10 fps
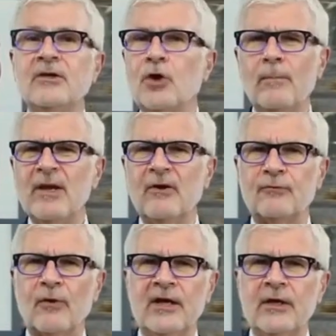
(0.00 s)
And don't be
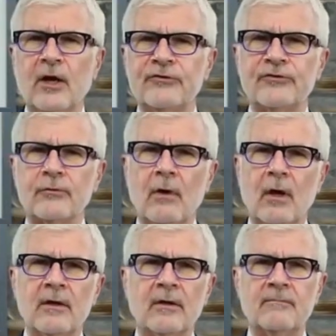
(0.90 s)
afraid to go
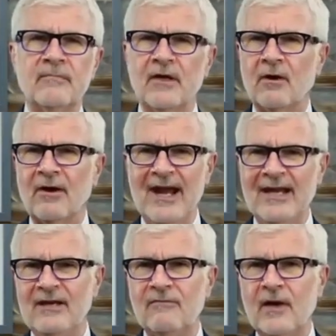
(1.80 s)
stronger. There are
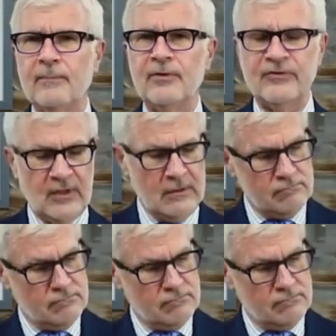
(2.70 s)
85%,